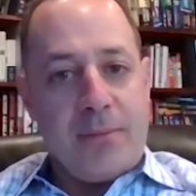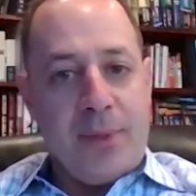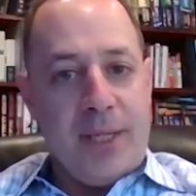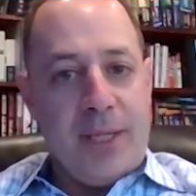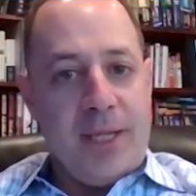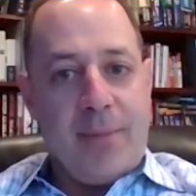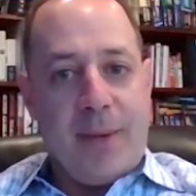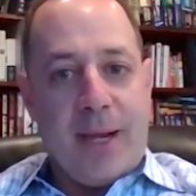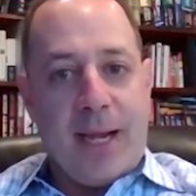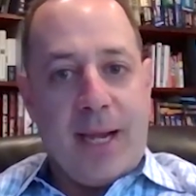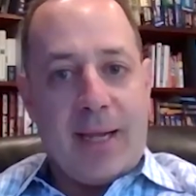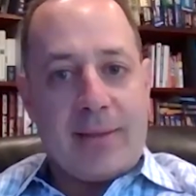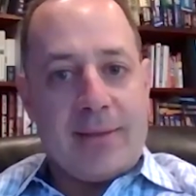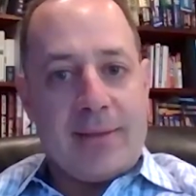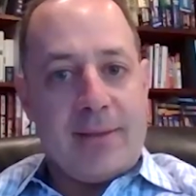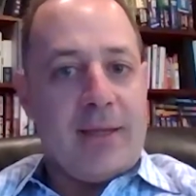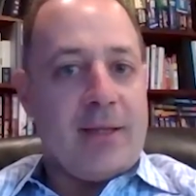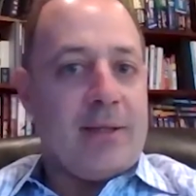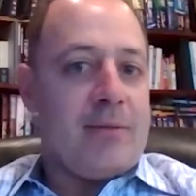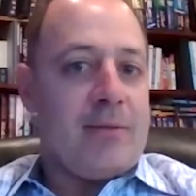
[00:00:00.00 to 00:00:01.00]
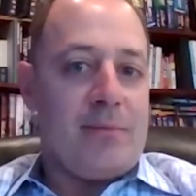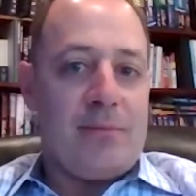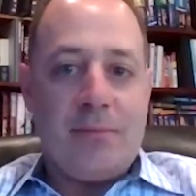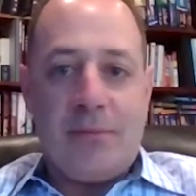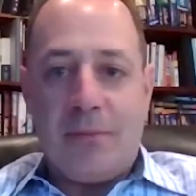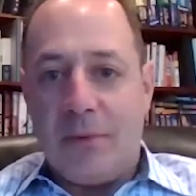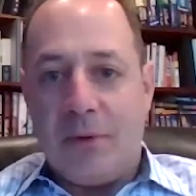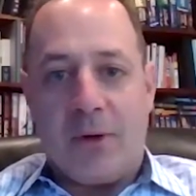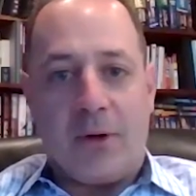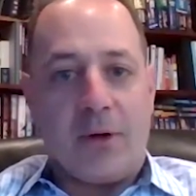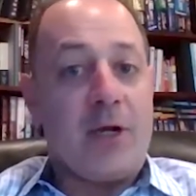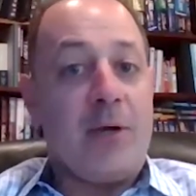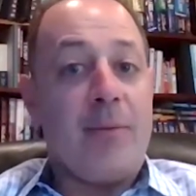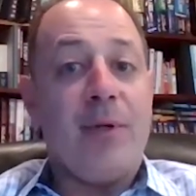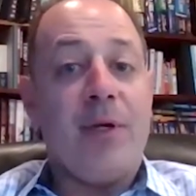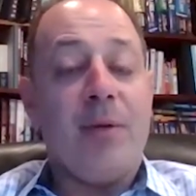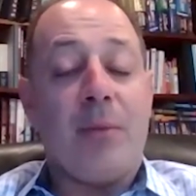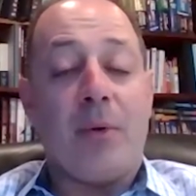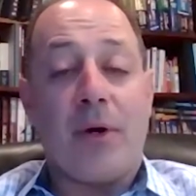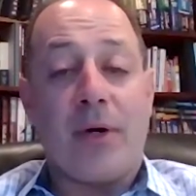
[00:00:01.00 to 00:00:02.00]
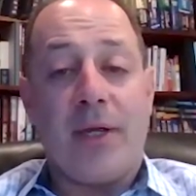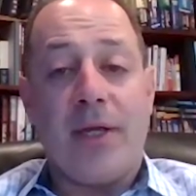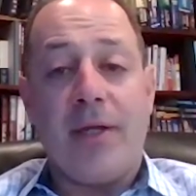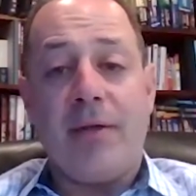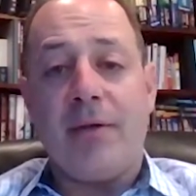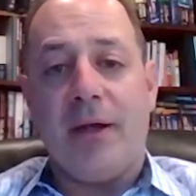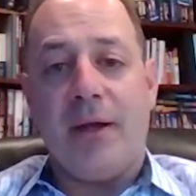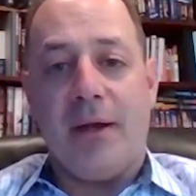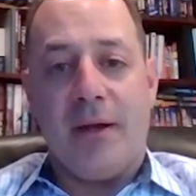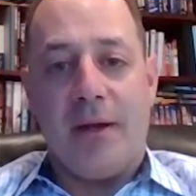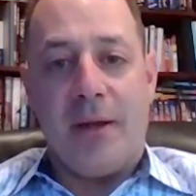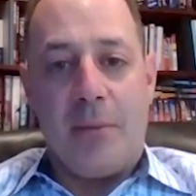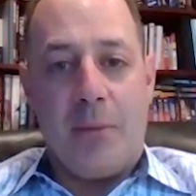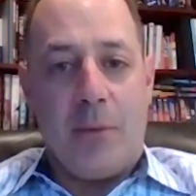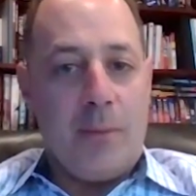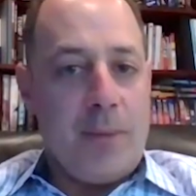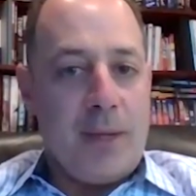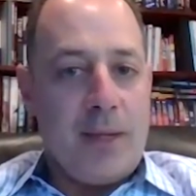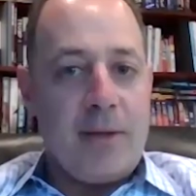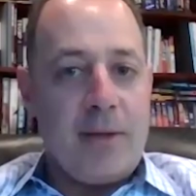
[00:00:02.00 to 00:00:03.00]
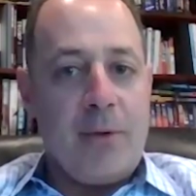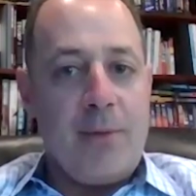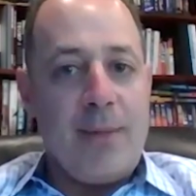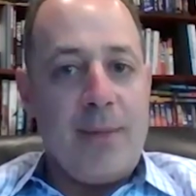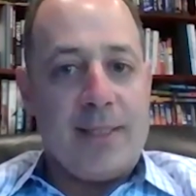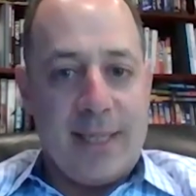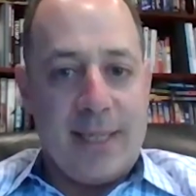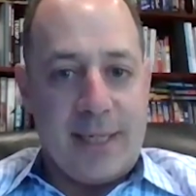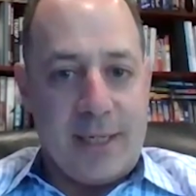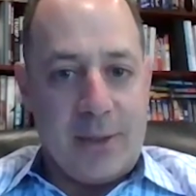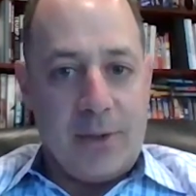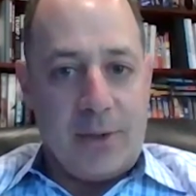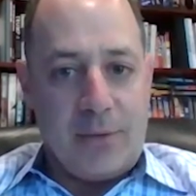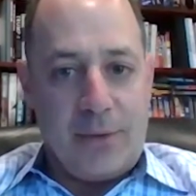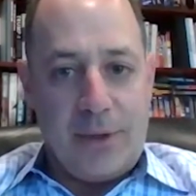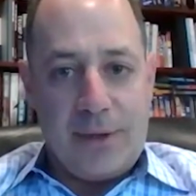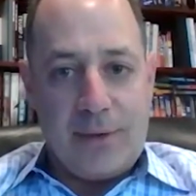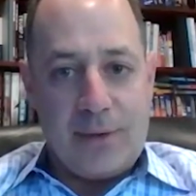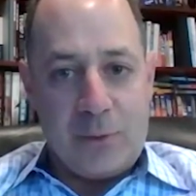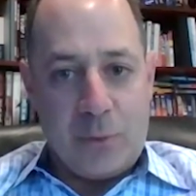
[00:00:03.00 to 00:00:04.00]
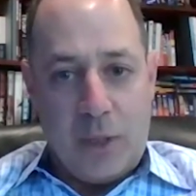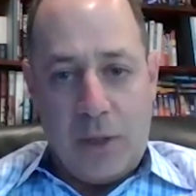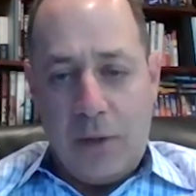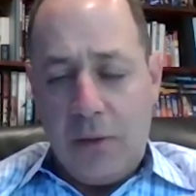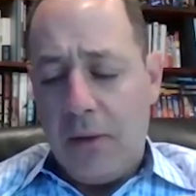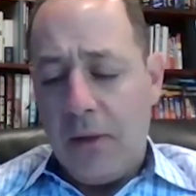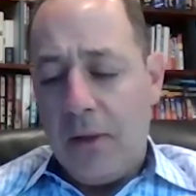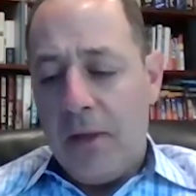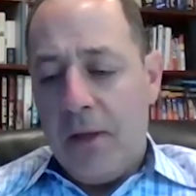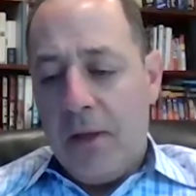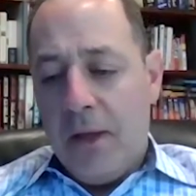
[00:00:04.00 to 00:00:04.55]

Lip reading: PE backed that are coming to market, and we may take a look there as well.